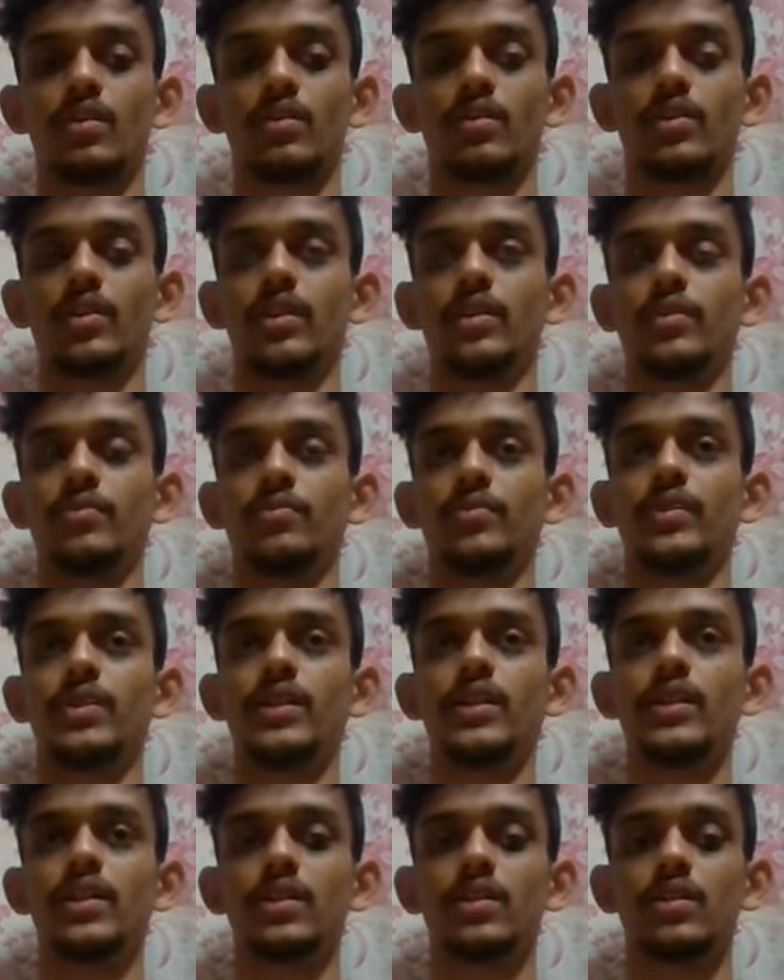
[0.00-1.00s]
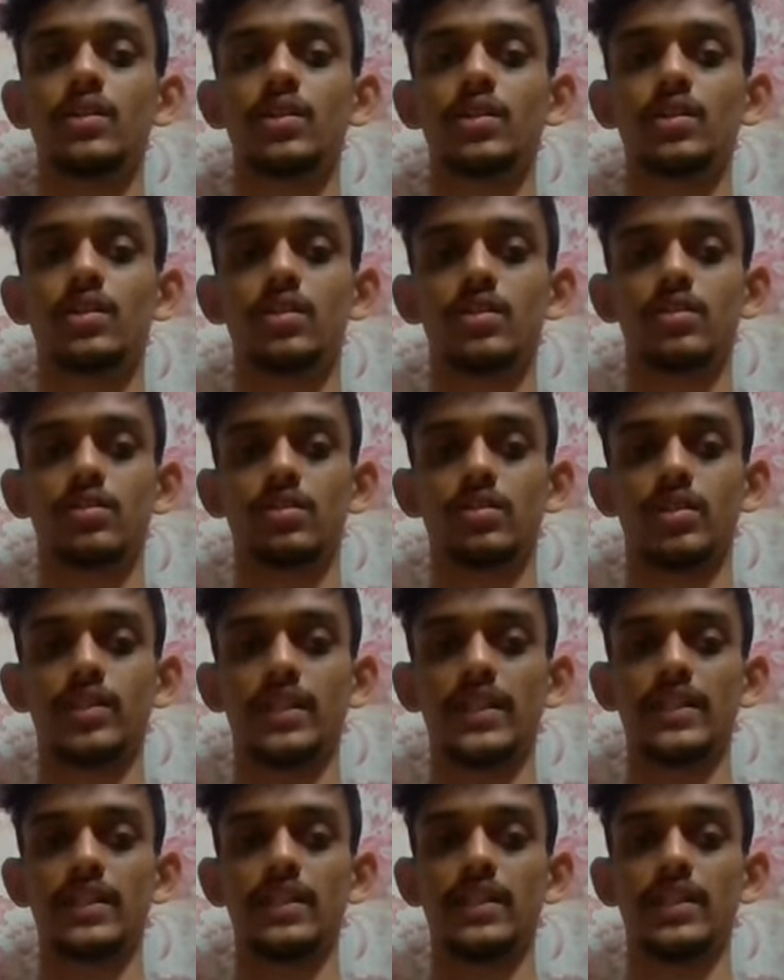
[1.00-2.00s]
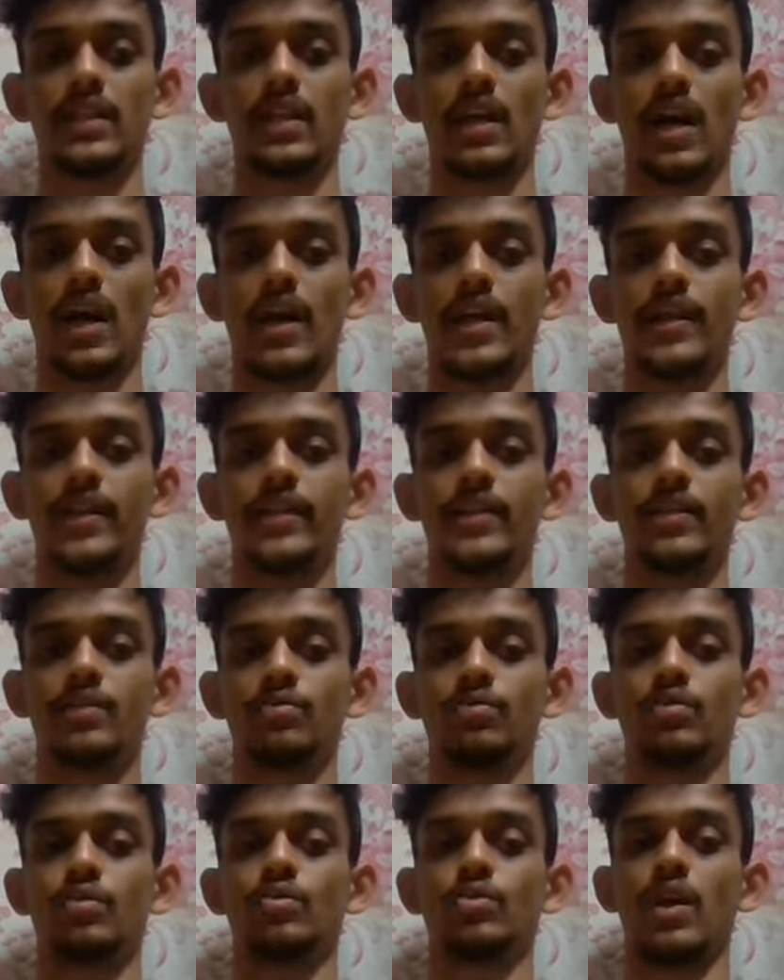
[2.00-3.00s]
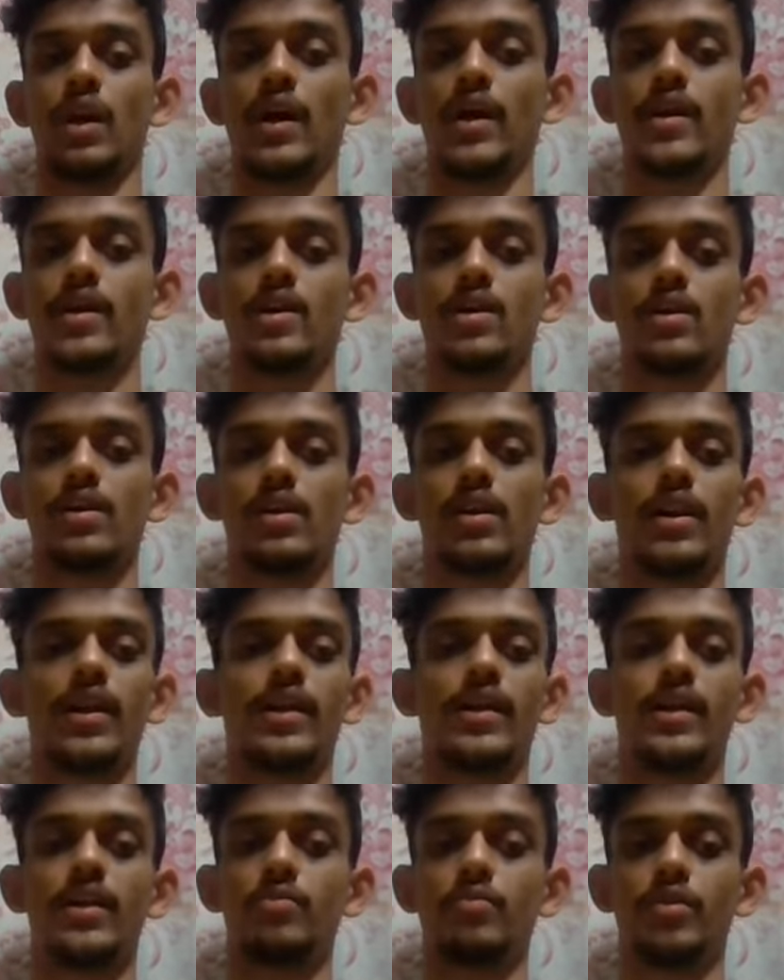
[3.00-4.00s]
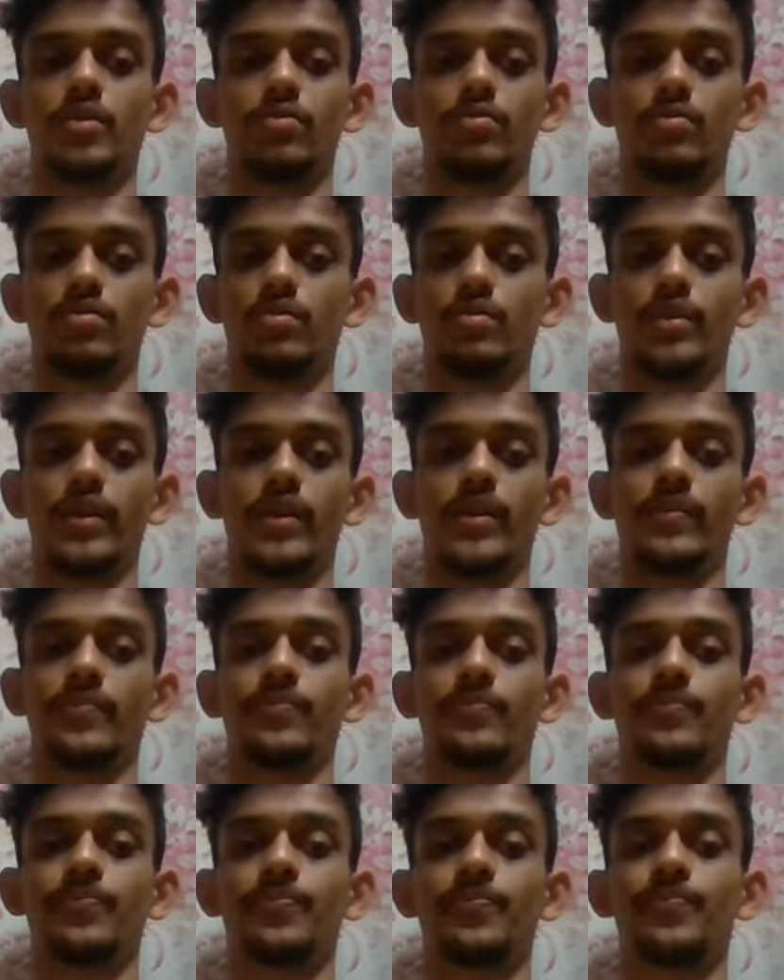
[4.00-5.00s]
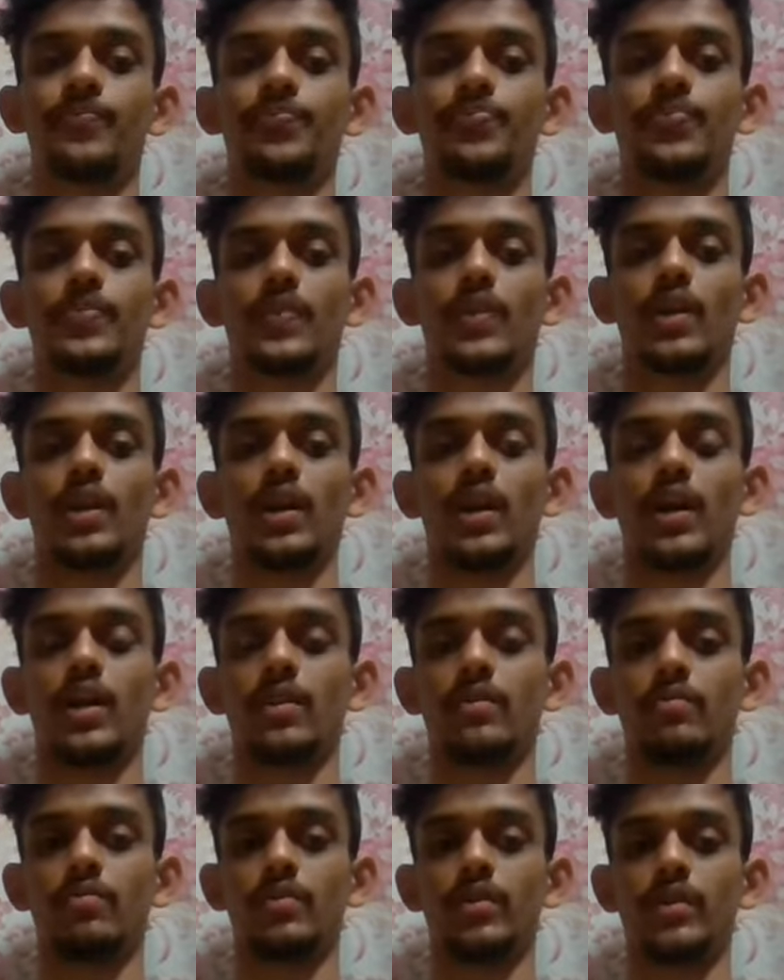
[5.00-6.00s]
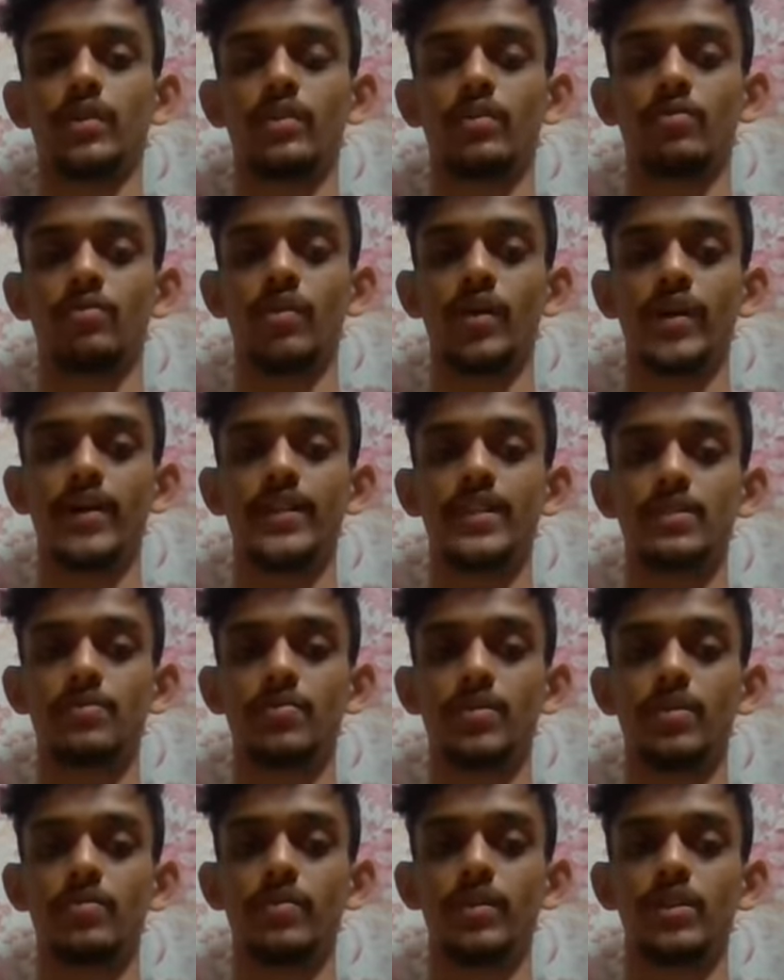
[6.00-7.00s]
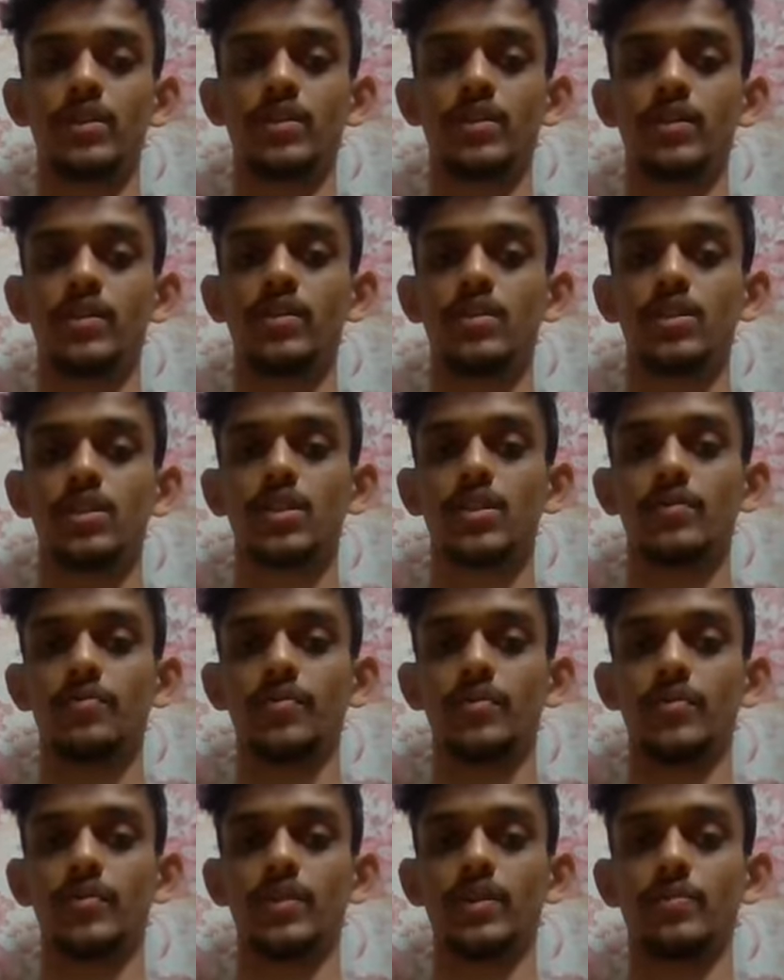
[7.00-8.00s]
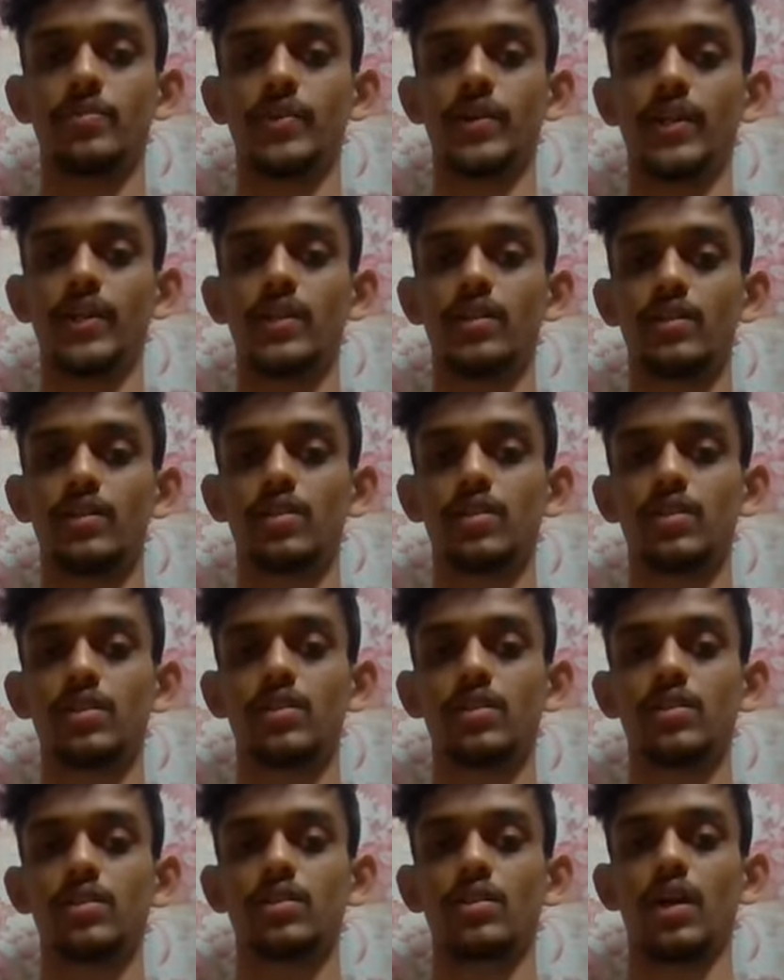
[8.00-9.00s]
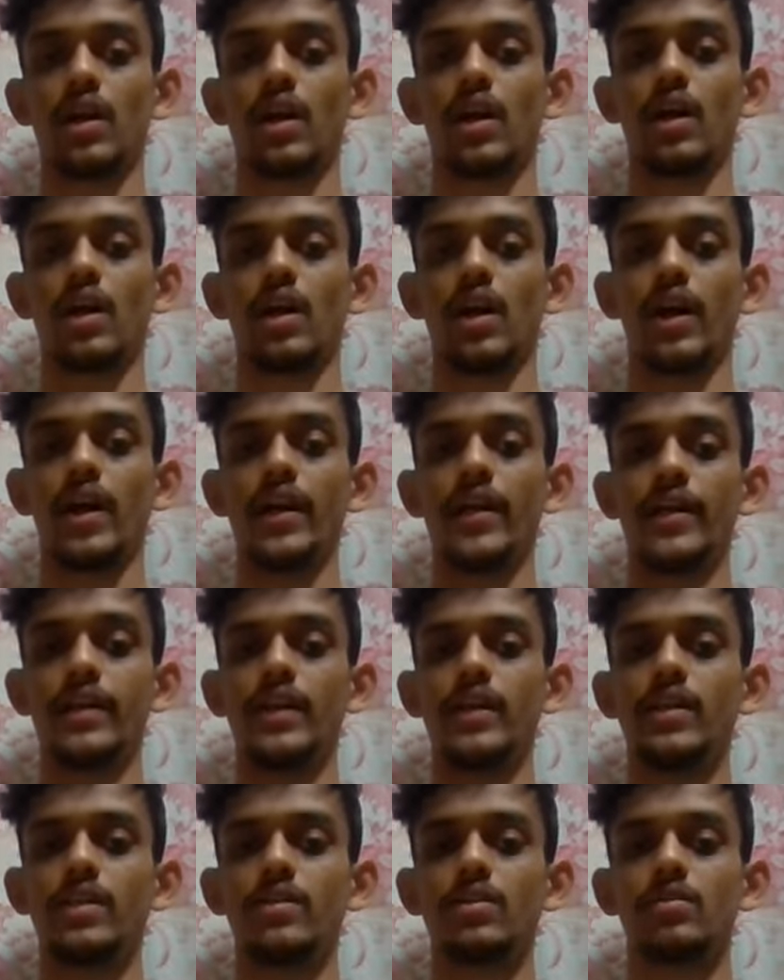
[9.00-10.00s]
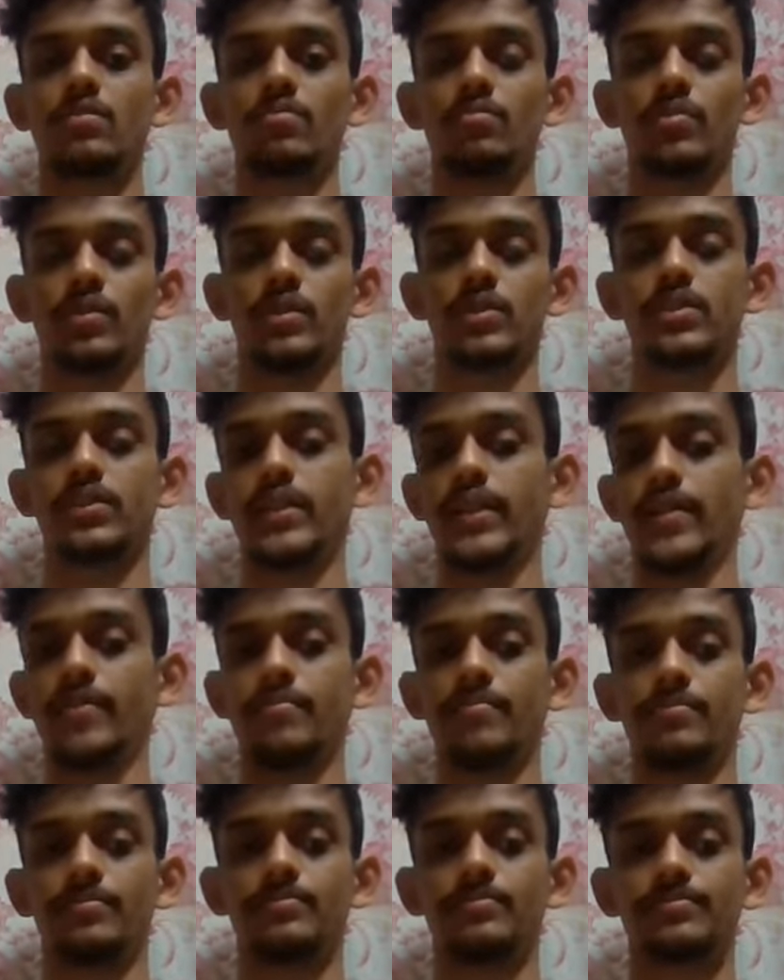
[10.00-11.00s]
Then we'll declare id equal to I and name equal to n, and in the void display method we will print id plus name.